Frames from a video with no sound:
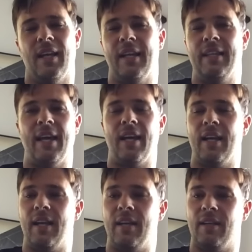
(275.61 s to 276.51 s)
and then,
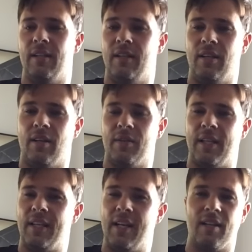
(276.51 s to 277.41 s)
you know,
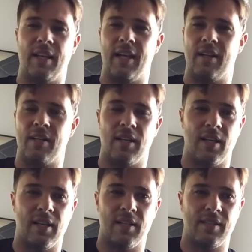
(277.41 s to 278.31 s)
then the year later,
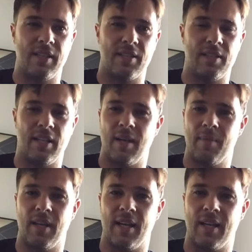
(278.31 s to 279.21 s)
uh, 16,
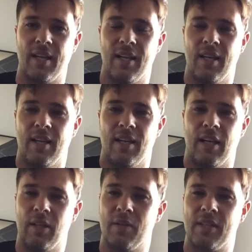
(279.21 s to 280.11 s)
I'm like,
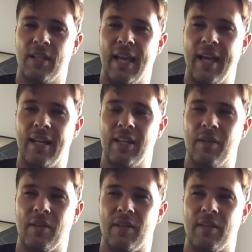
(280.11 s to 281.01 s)
I looked again and
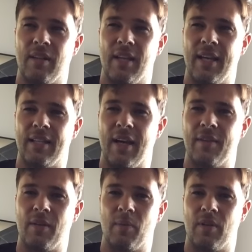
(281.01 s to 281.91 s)
looked like now
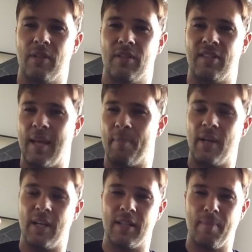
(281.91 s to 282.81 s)
they were
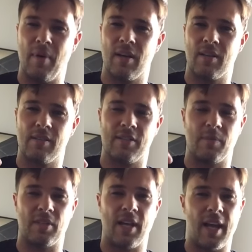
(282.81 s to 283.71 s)
separating the models. There
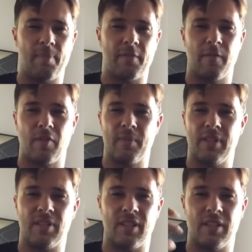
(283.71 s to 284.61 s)
was high
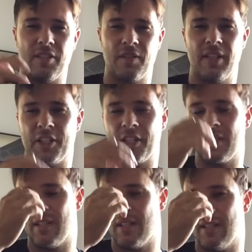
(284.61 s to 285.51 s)
performance and
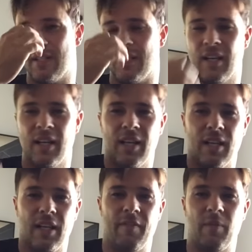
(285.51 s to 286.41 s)
traditional and,
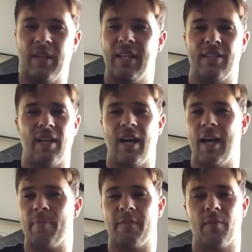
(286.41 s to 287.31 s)
even with this, the
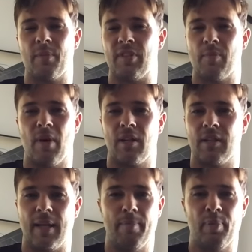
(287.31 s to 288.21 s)
high performance model
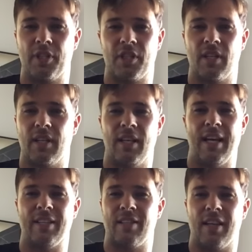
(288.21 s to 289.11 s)
they butchered. It
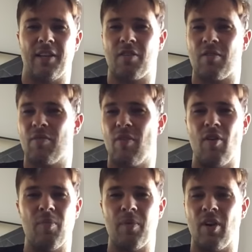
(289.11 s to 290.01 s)
has like
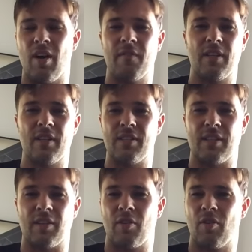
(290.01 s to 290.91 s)
chrome covers
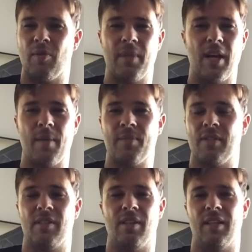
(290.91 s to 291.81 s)
and chrome knobs
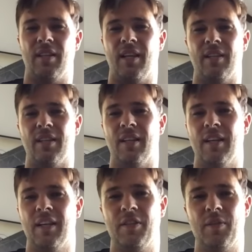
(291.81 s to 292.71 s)
and and, and the
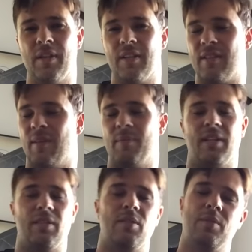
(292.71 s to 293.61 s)
tuning. I'm
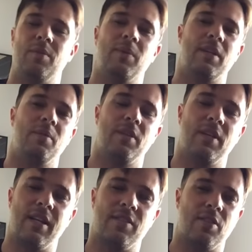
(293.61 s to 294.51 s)
like, dude, what are, what are
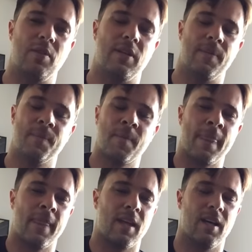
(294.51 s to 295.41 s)
you guys doing?
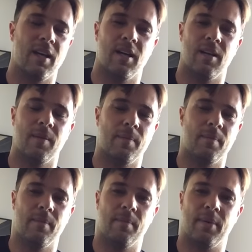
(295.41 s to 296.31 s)
Uh,
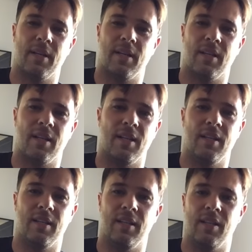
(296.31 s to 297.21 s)
but uh,
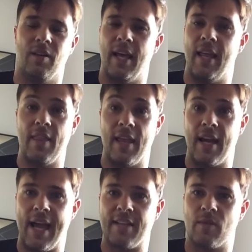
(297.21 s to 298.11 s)
you know, and, and, then
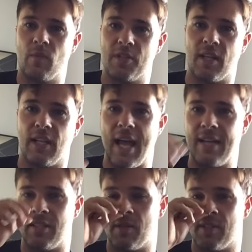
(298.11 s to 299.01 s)
I asked him, where's the
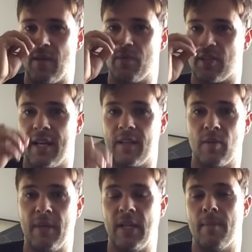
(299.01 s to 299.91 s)
classic? Because that was like
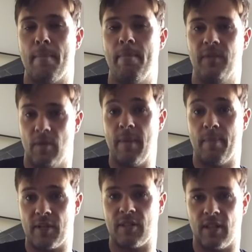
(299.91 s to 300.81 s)
to me the to me
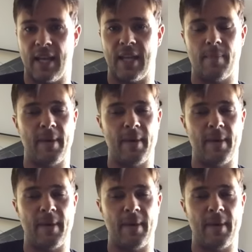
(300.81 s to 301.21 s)
personally, again, the